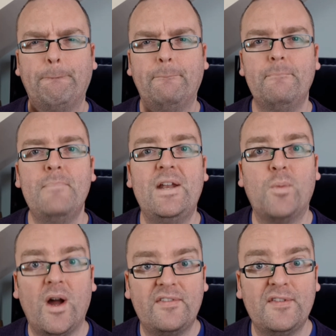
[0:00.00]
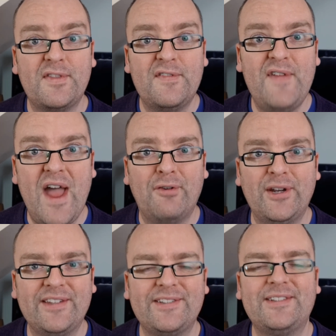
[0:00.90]
midwife of the
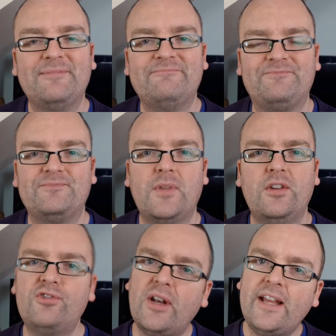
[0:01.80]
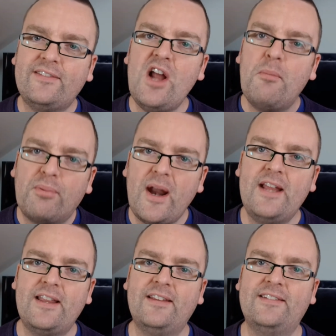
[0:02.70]
fairies. So let's now
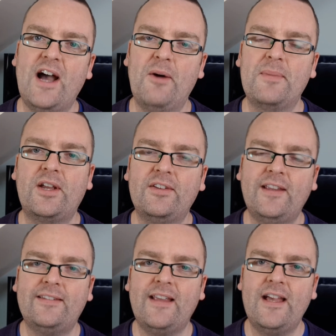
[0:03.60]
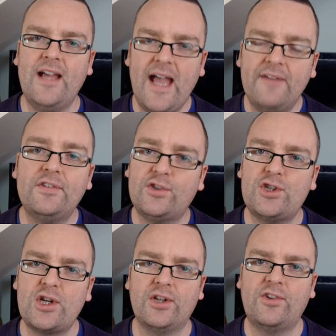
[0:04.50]
break this down, because it's ever
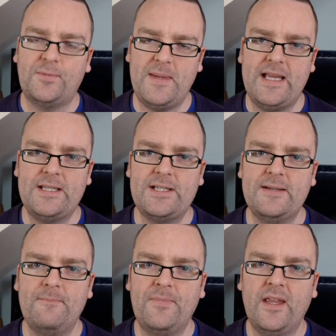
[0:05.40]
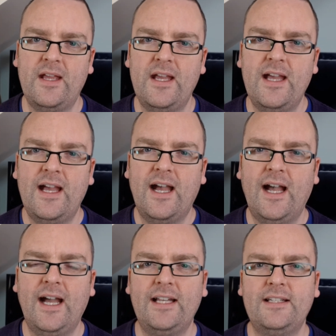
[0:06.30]
such a good speech.
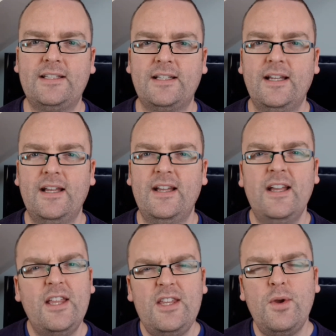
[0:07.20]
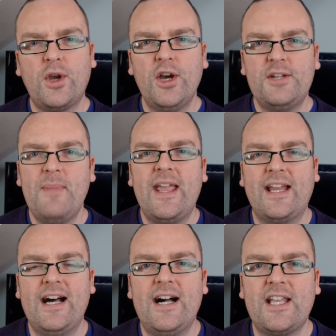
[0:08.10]
And you could make
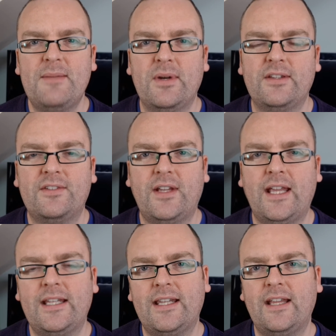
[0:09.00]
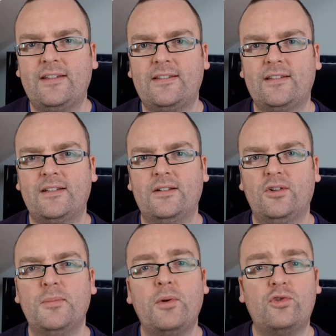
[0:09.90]
an argument in this
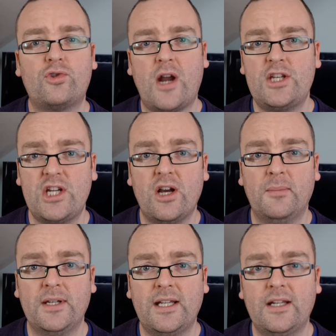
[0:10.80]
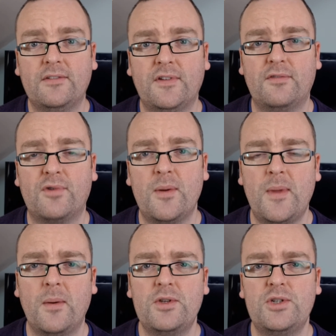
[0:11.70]
almost tragicomedy of
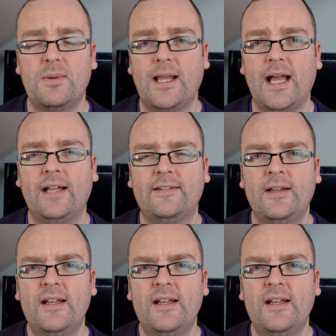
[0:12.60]
Romeo and Juliet